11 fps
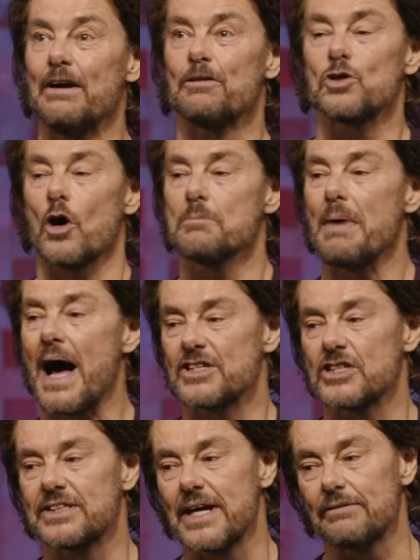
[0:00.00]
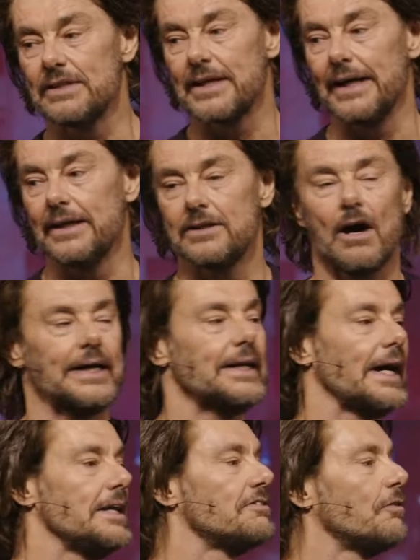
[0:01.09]
It was on March the seventeenth,
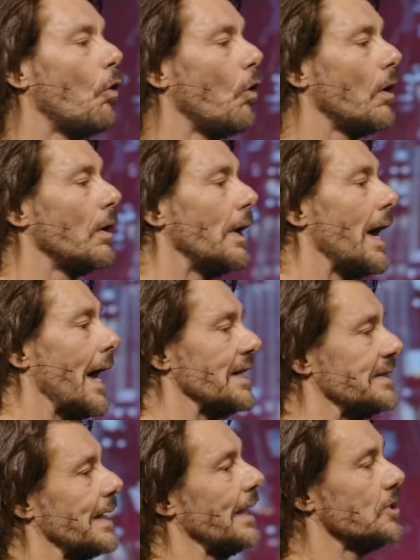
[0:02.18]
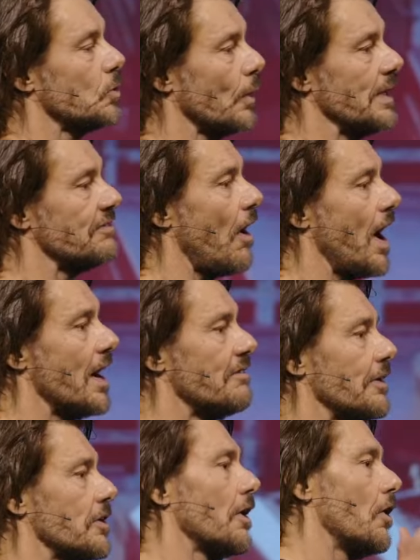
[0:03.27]
nineteen eighty-four, at ten
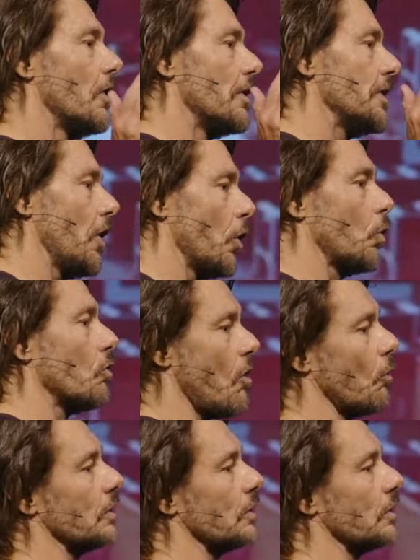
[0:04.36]
twenty-five at the local